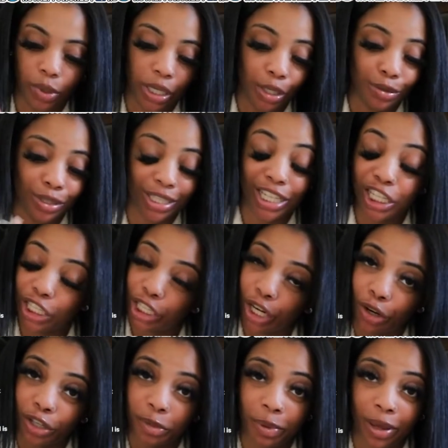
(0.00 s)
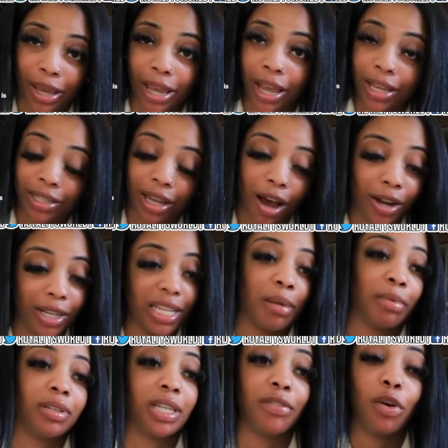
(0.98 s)
What else? T-shirts, pants, all that
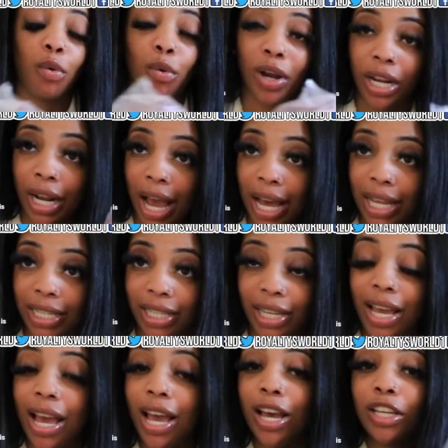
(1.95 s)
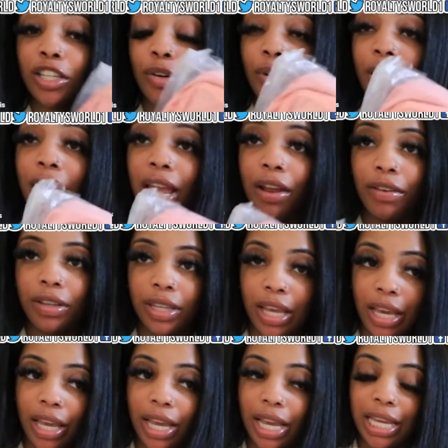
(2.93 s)
kind of stuff to organize it so that
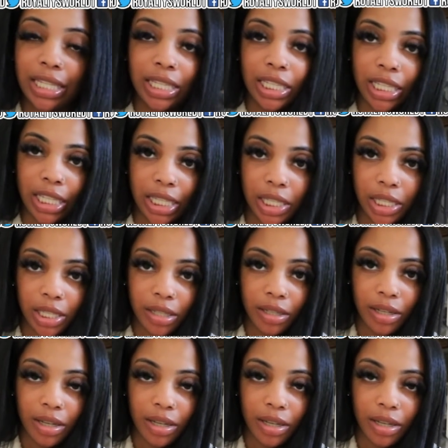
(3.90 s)
everything isn't just